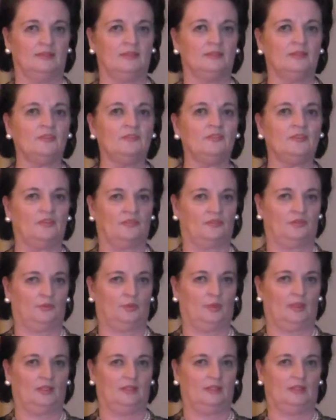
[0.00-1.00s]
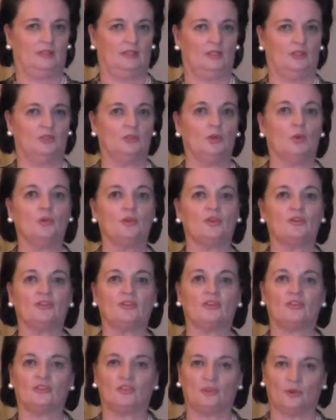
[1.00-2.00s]
The fifth one, known as the
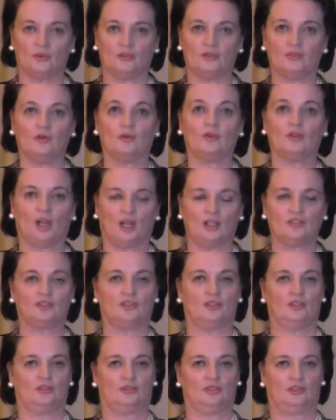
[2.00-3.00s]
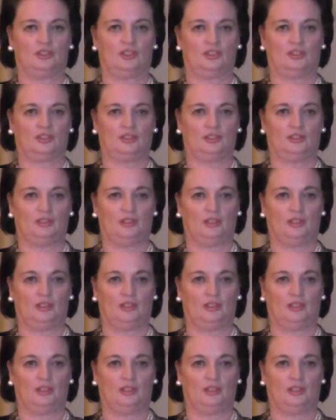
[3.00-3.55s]
socio-cultural tradition,